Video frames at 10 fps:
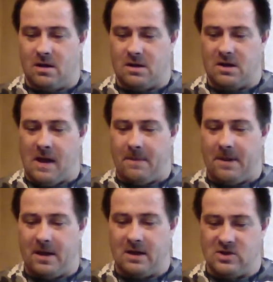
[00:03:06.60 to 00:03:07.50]

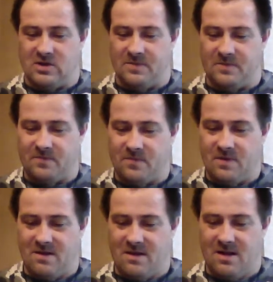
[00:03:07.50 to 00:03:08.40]
campaigns.
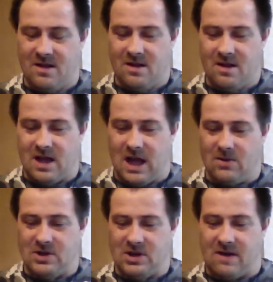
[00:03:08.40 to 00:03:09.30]
I
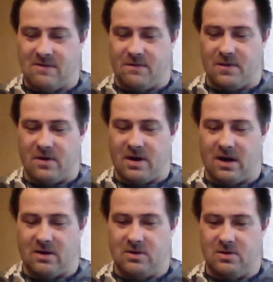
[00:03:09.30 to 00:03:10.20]
would just have to figure out
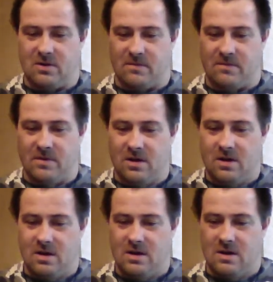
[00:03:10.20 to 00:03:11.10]
how to do them.
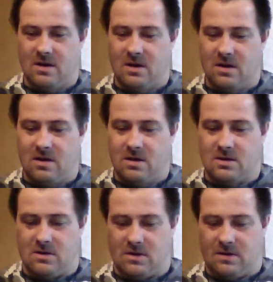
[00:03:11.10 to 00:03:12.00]

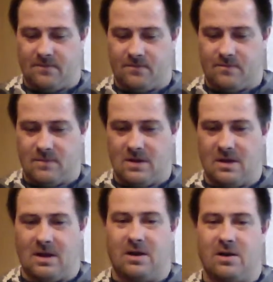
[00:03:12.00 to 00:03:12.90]
So,
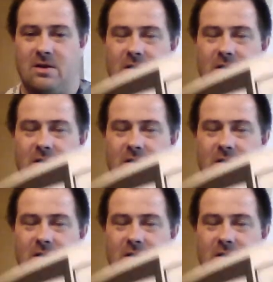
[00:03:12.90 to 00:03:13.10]
yeah, here you